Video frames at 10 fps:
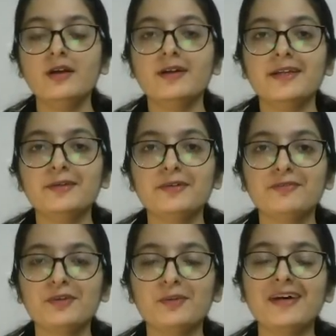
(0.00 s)
Hello
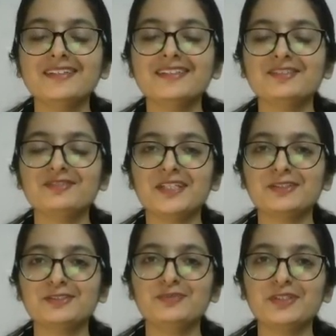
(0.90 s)
everyone, a
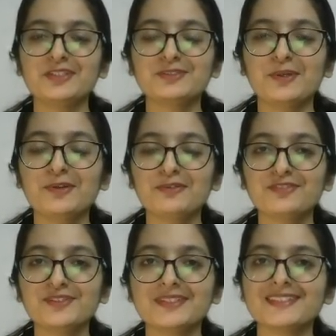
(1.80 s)
very good morning to all
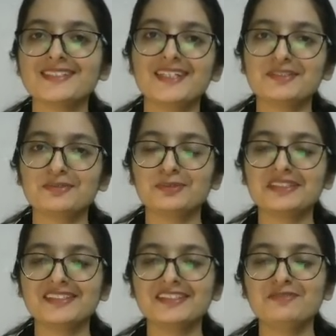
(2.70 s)
of you. This is Arsu
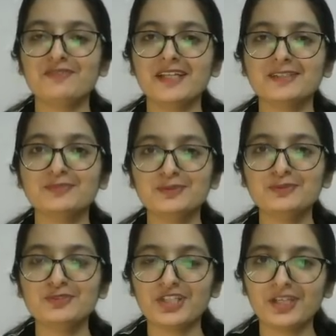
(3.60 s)
Kakkad. Welcome
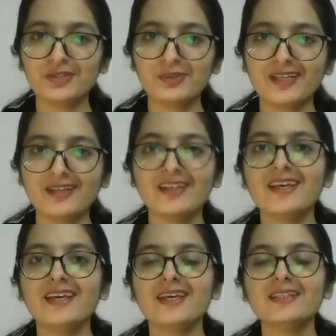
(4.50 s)
to GK Today.
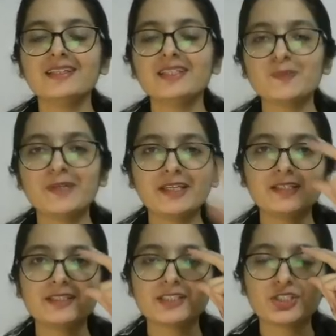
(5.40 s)
In this
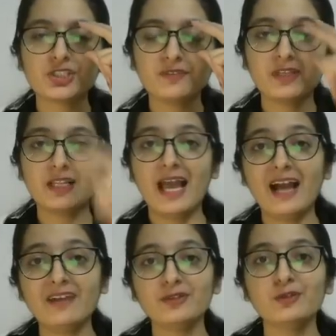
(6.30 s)
particular session, we'll
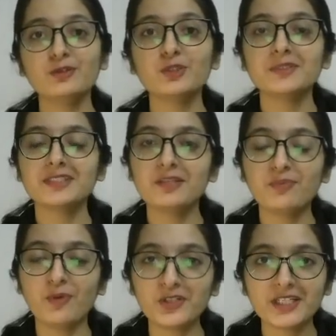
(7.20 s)
have a look over the
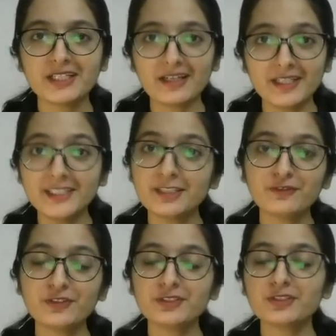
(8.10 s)
important current
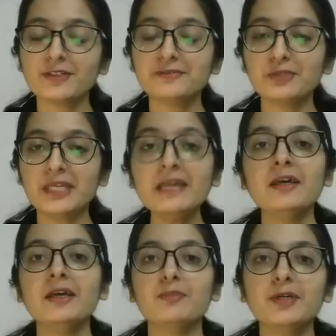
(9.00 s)
affairs of today.
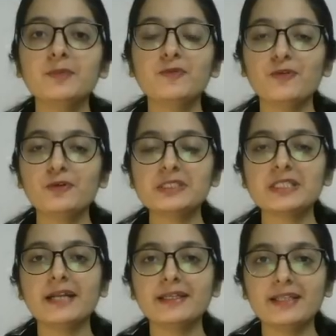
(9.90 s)
But before
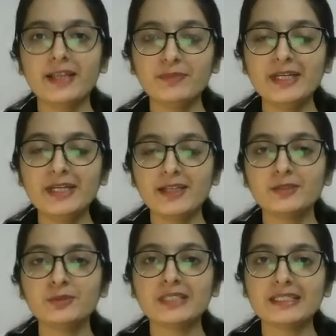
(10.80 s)
starting, let me tell
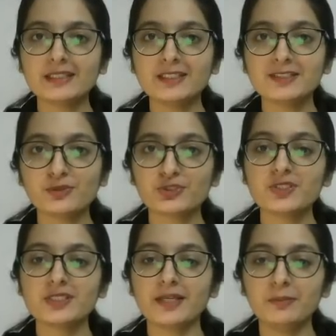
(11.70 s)
you that these
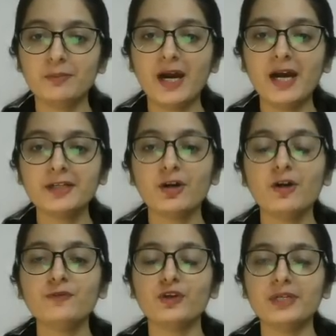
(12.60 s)
questions are a part
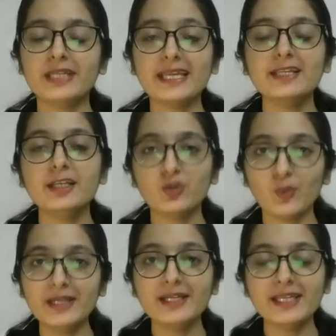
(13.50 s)
of your daily
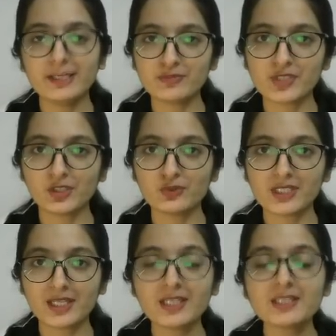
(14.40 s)
20 MCQ
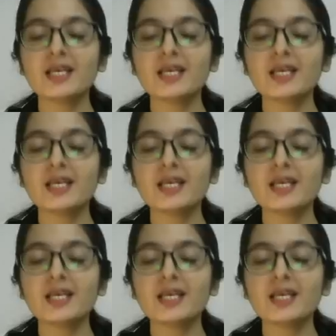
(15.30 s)
series